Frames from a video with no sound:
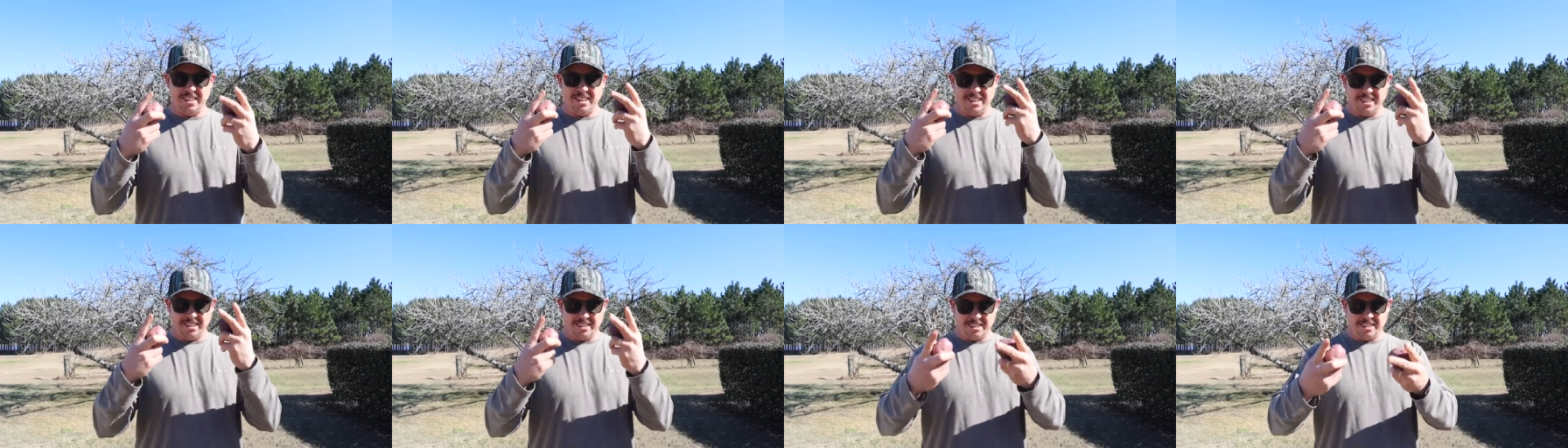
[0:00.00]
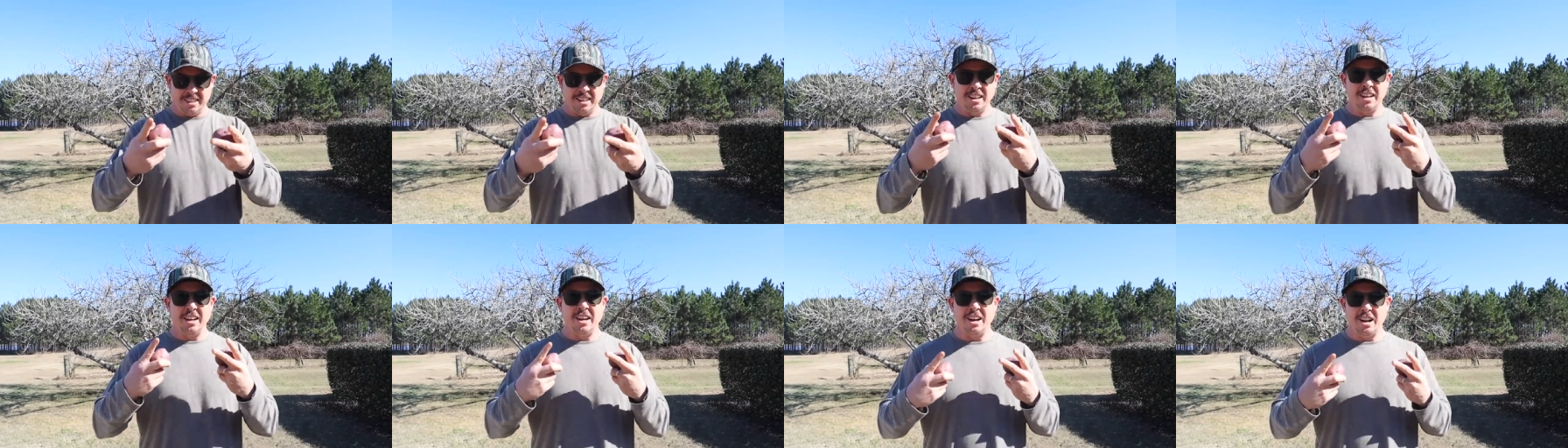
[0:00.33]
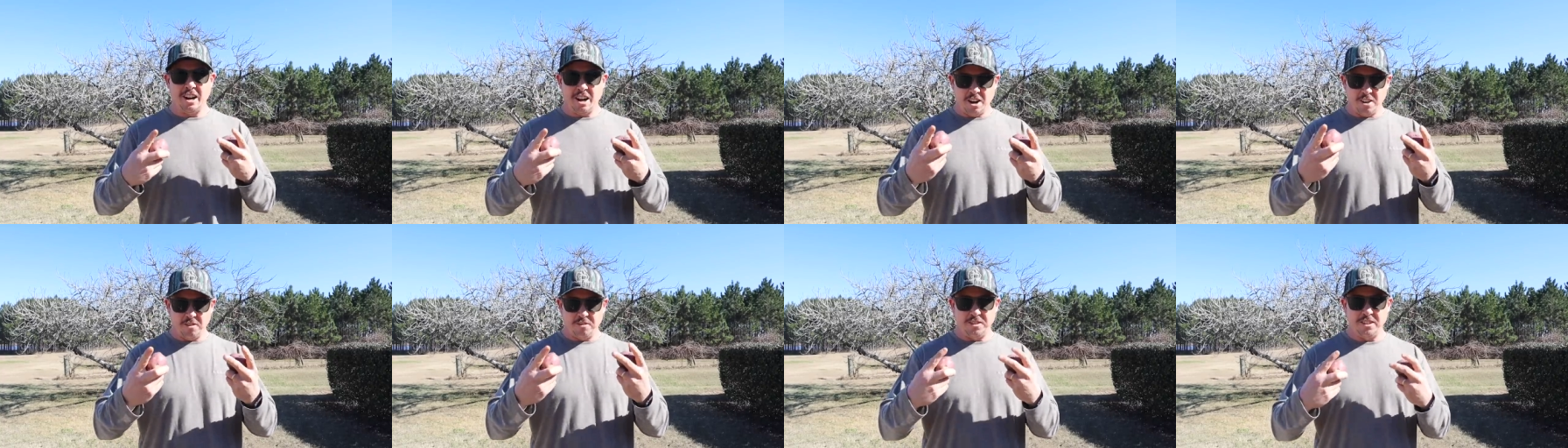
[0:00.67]
is
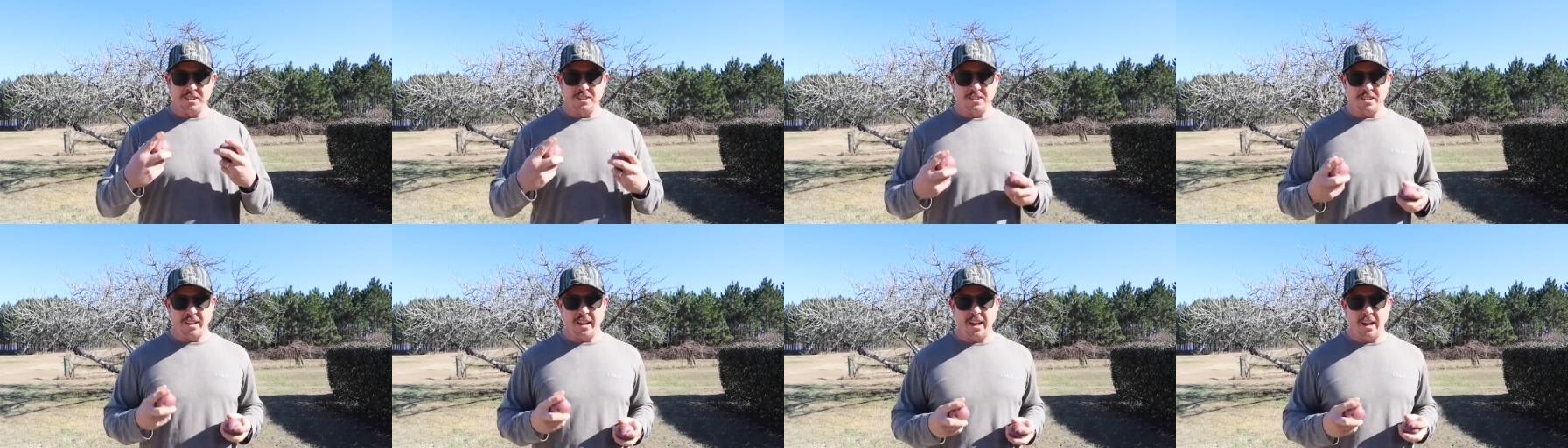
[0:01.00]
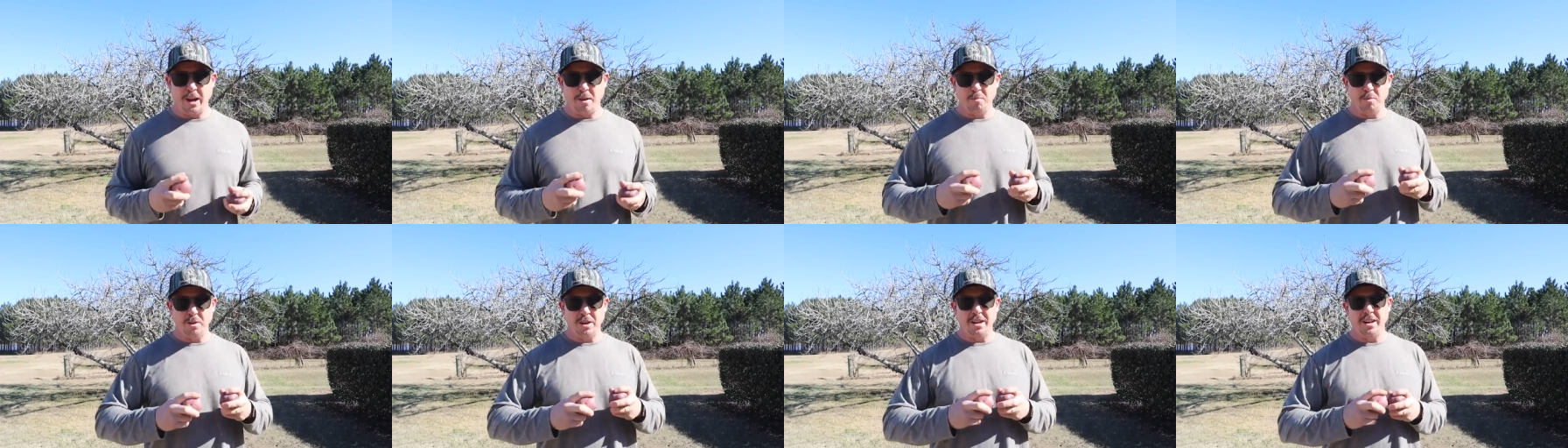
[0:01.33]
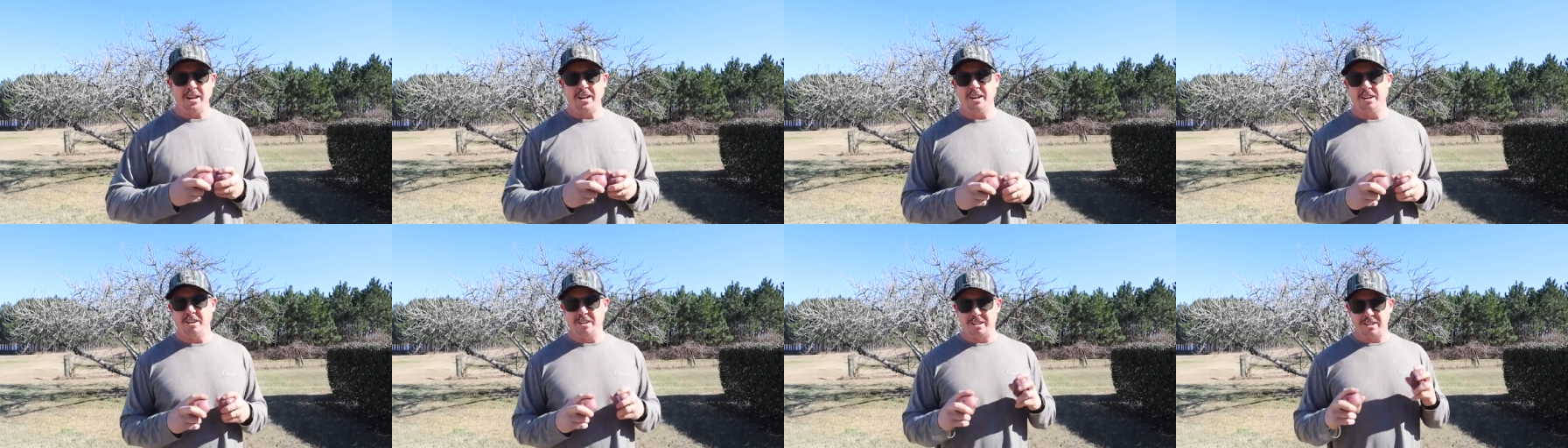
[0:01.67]
off this camera
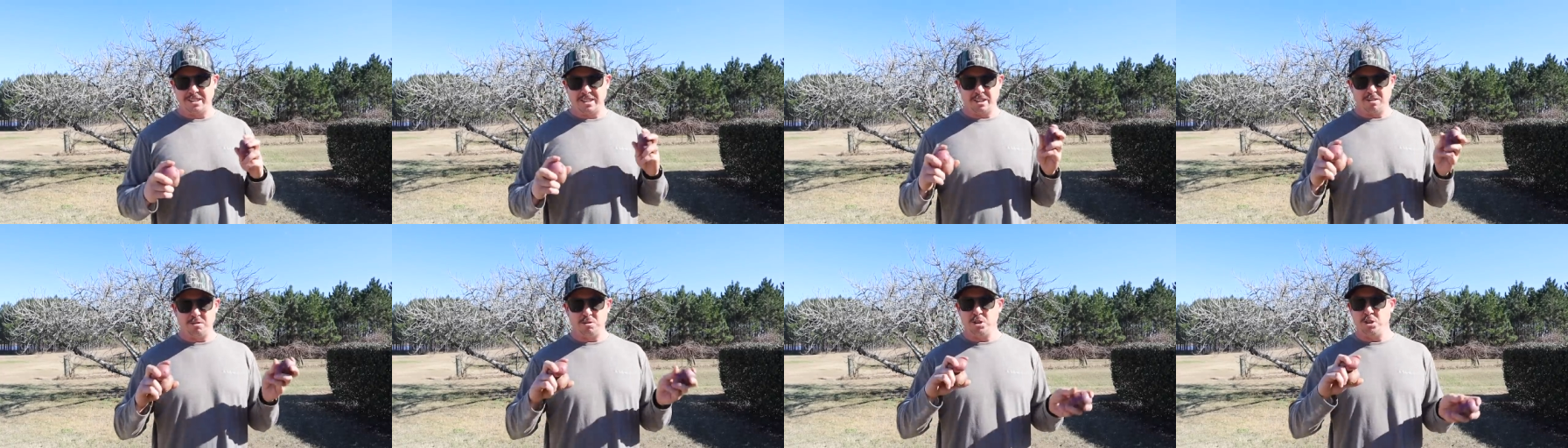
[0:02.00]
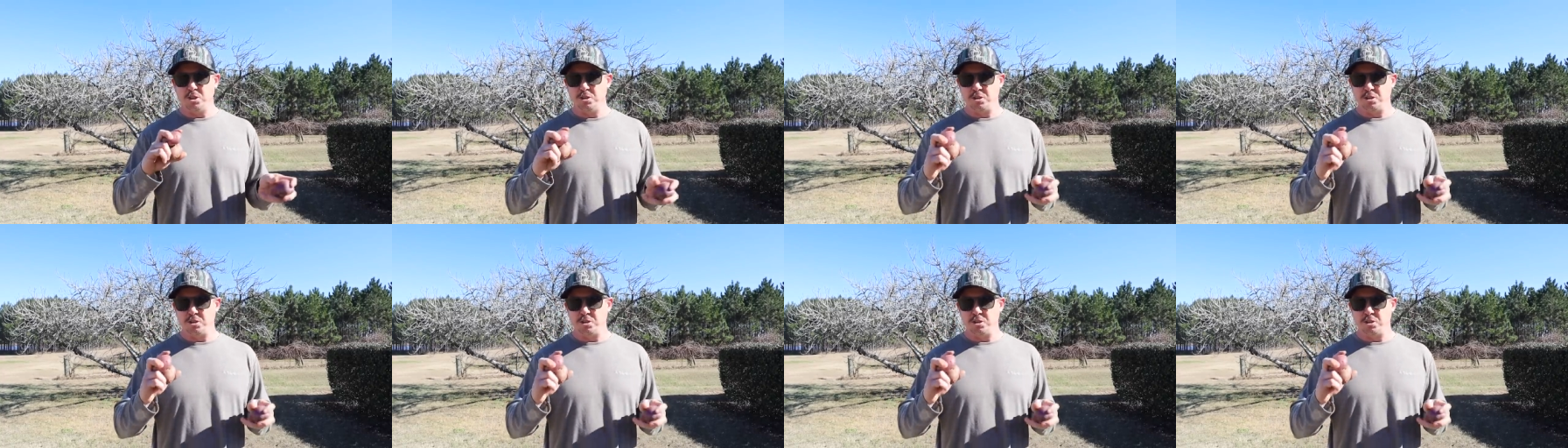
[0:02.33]
here because I was